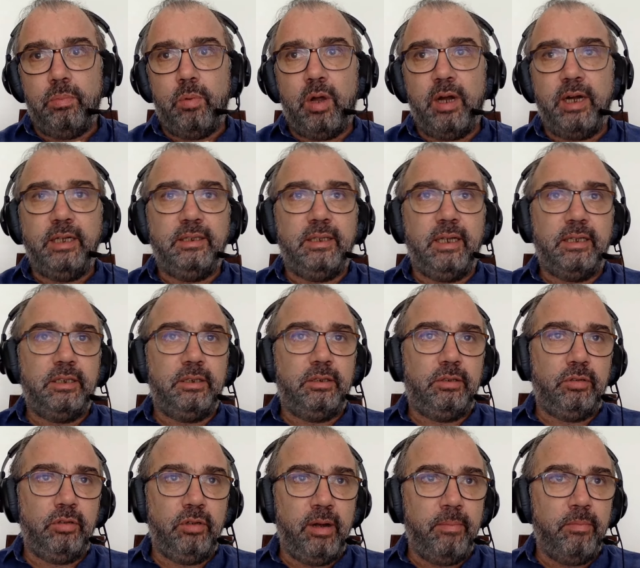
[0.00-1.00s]
what is
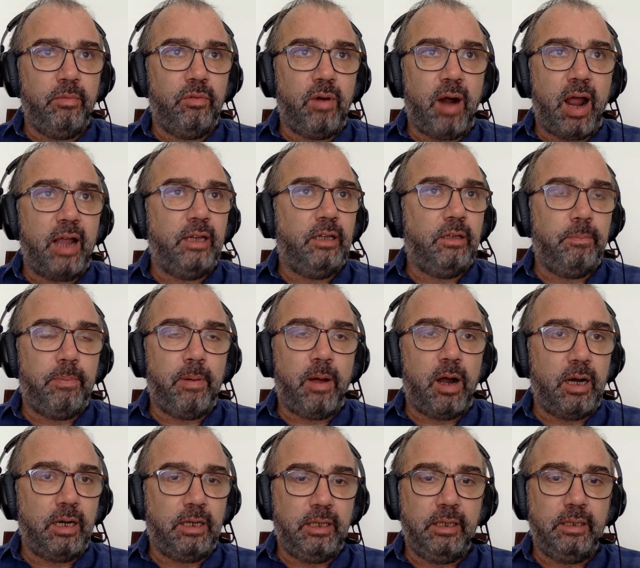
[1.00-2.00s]
extreme right
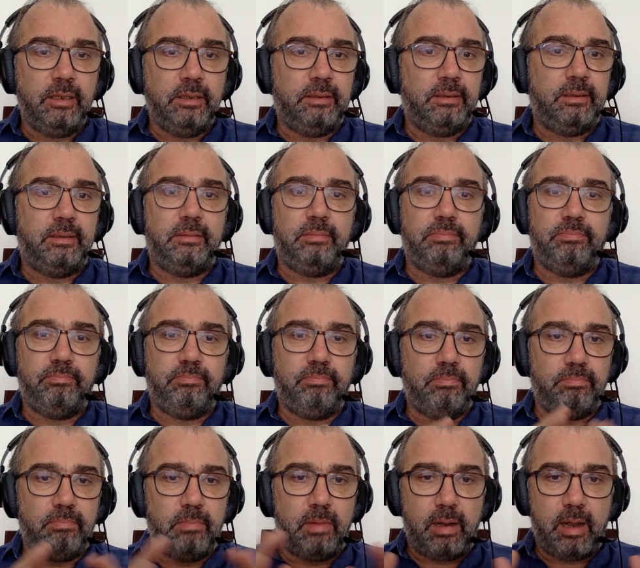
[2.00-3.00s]
parties
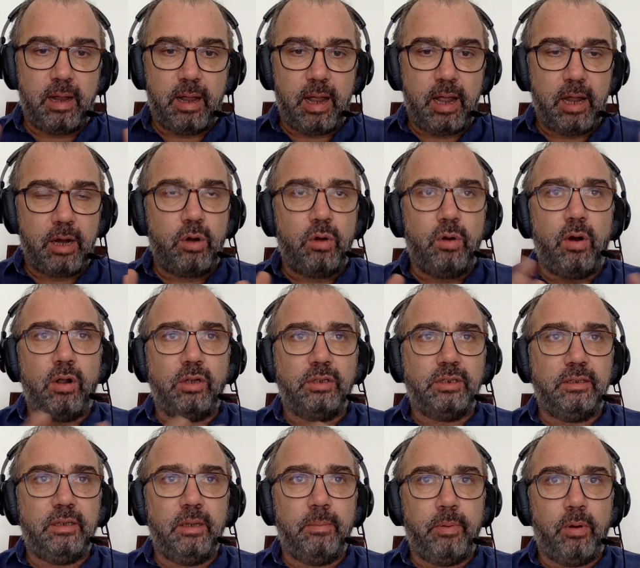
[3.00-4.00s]

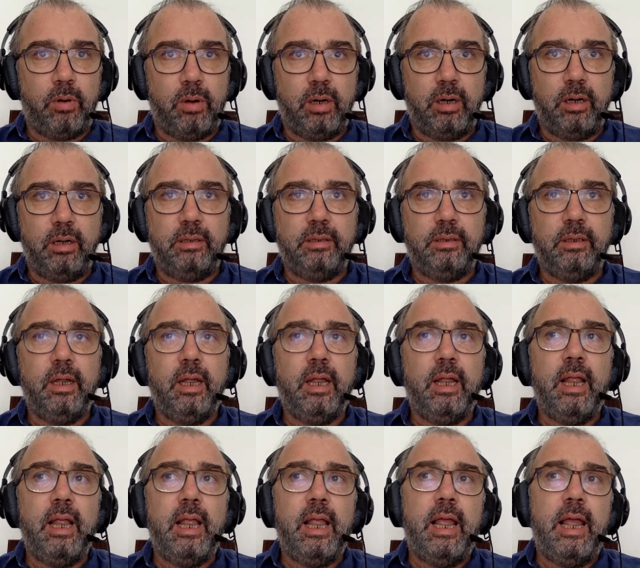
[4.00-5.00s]
across the board.
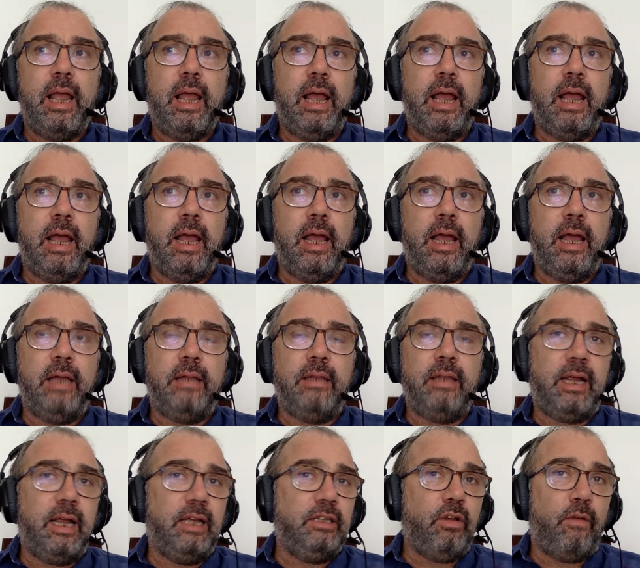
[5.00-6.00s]

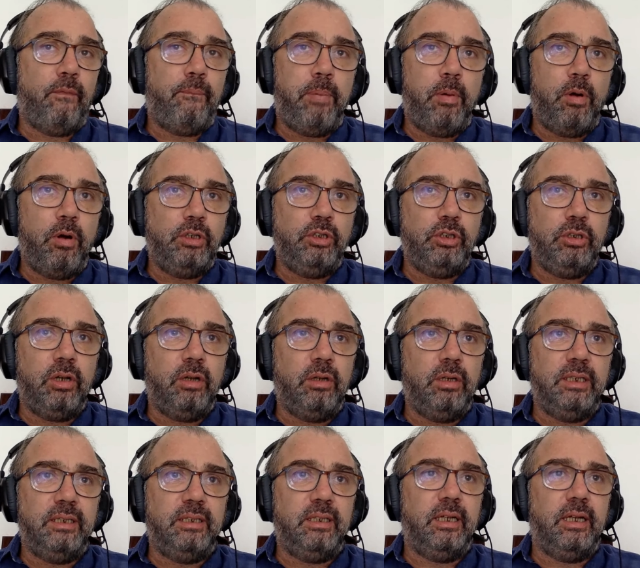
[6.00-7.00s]
The case of
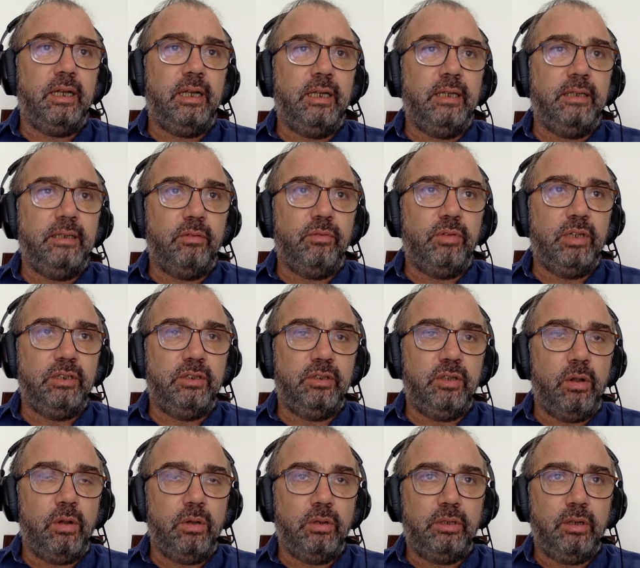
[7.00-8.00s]
Portugal is a
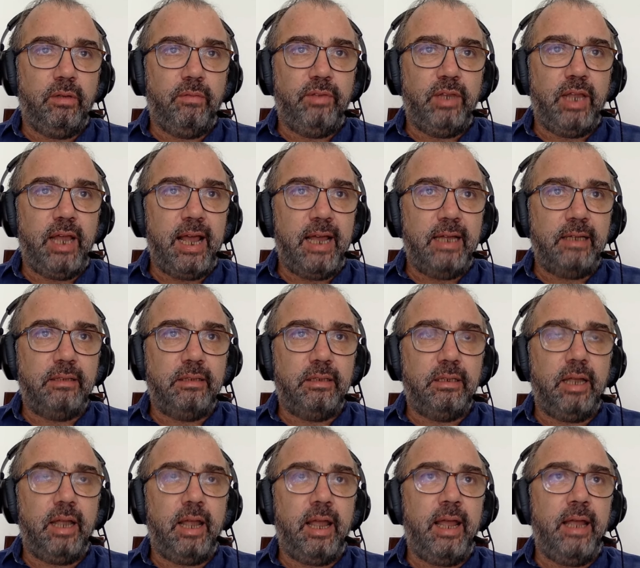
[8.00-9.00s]
result of that.
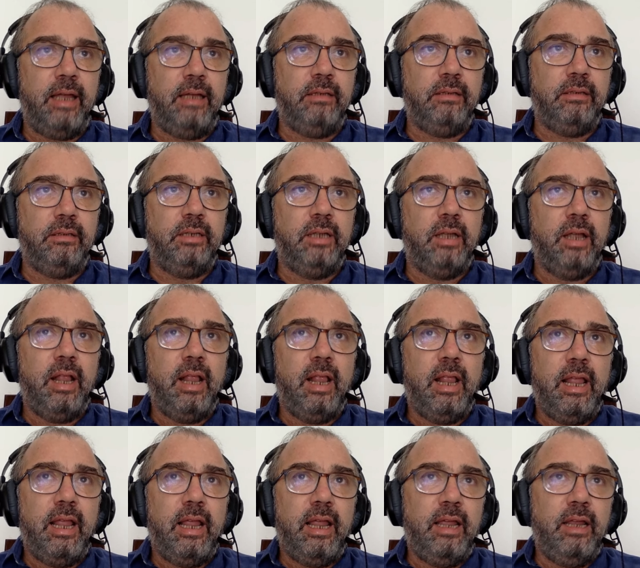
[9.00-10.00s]
And
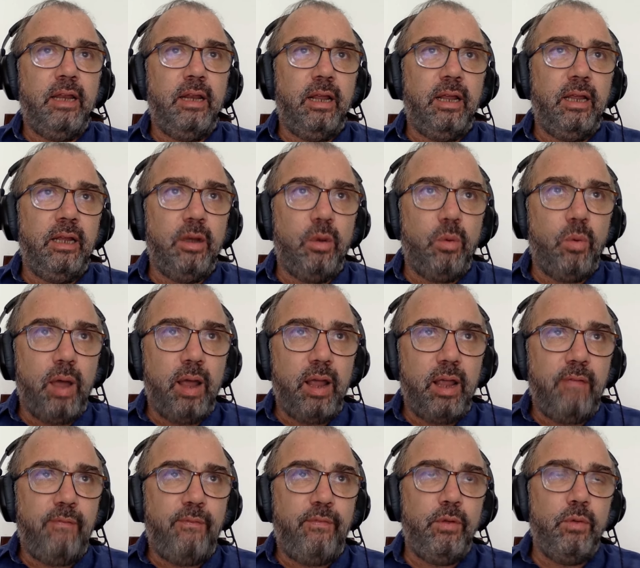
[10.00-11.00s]
in a
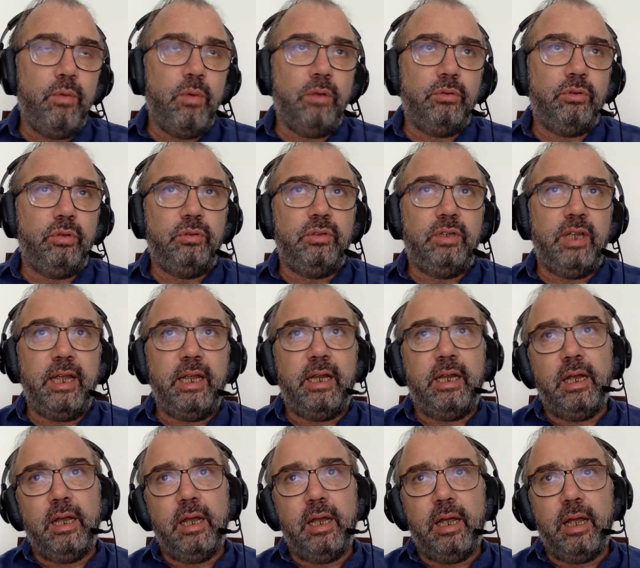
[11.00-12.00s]
way, if you want to
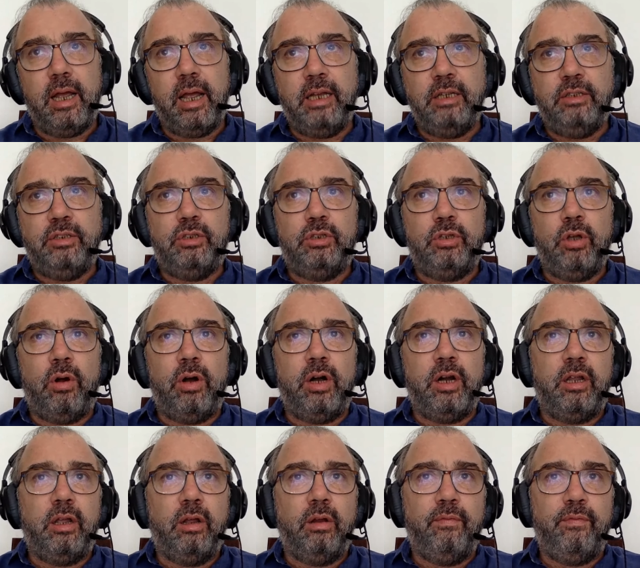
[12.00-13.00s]
take a
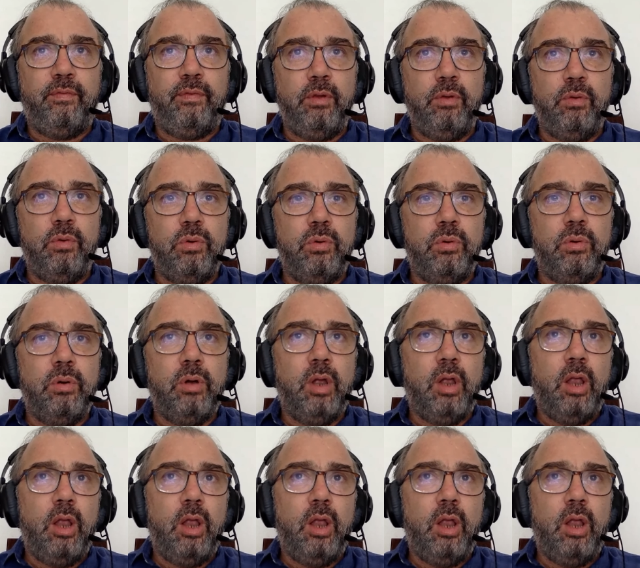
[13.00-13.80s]
historical view,